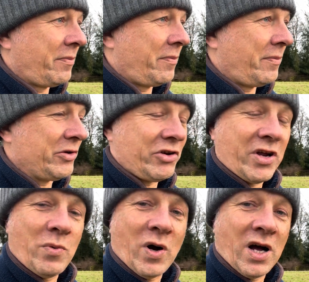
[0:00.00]
But you know
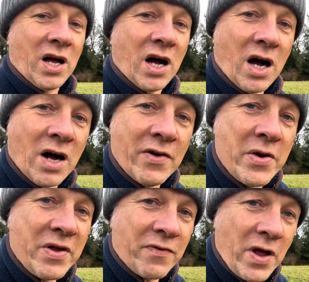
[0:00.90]
what? I've
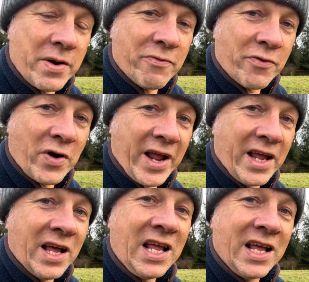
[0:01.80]
only flown him free.
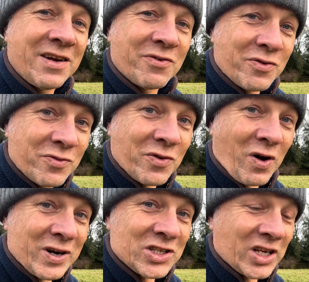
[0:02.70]

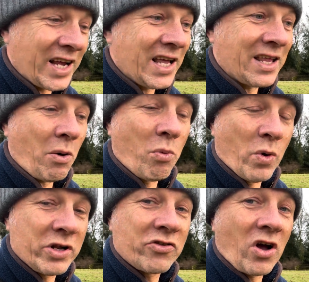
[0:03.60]
Honestly, that
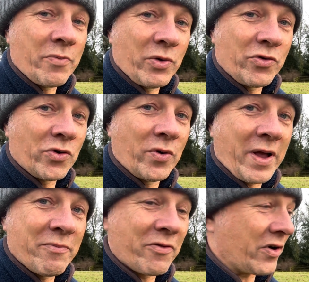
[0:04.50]
one time you saw
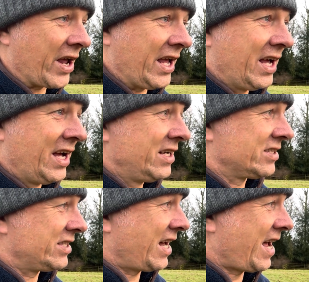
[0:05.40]
him free.
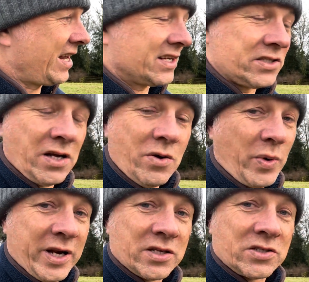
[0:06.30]
Today, there's no
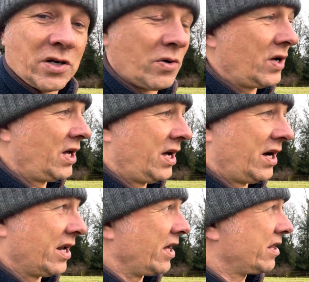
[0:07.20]
wind at all.
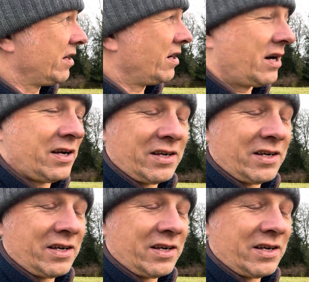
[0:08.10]
And I thought,